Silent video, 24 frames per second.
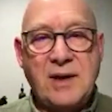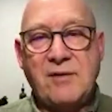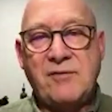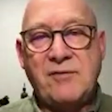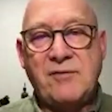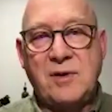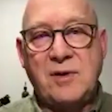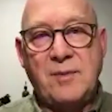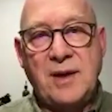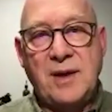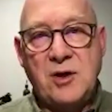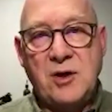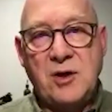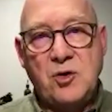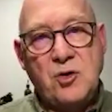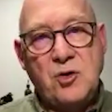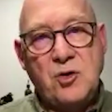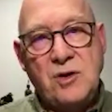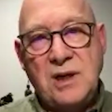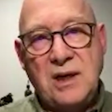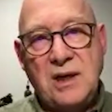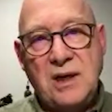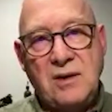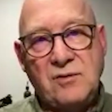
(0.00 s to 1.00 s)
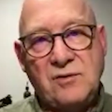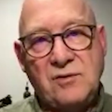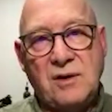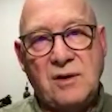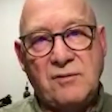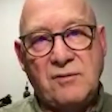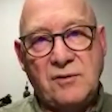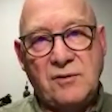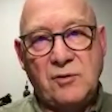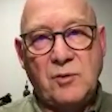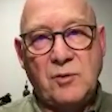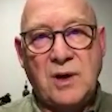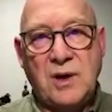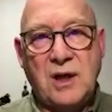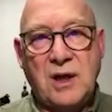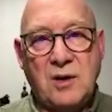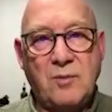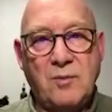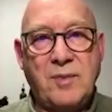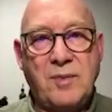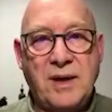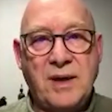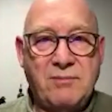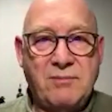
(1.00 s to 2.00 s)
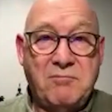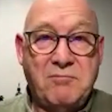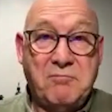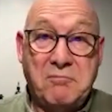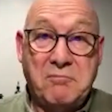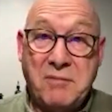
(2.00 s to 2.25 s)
enough to be able to do that yourself as well, but